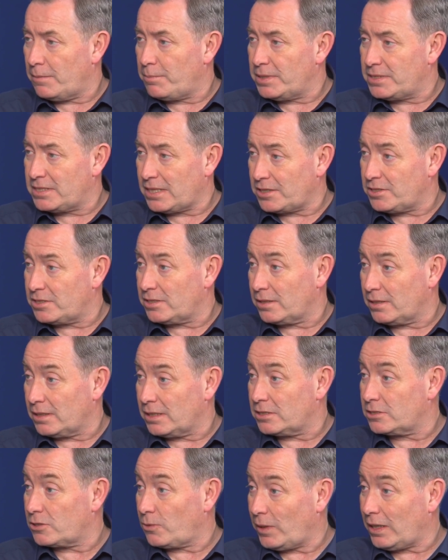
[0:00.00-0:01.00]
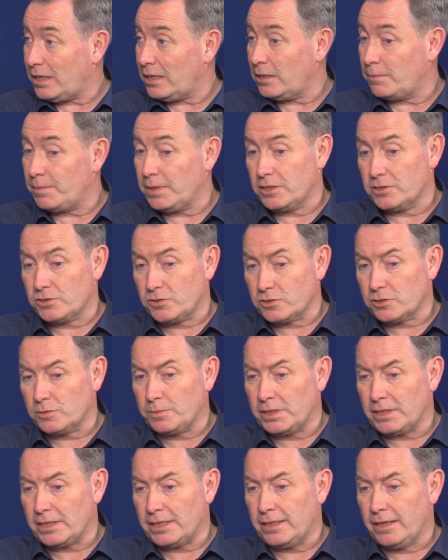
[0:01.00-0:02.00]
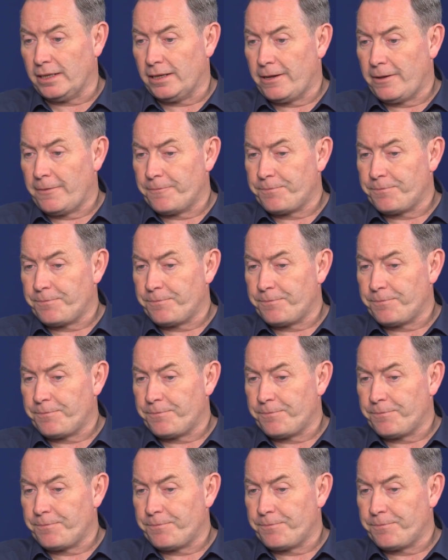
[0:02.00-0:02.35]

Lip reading: potential leaks quickly, because ultimately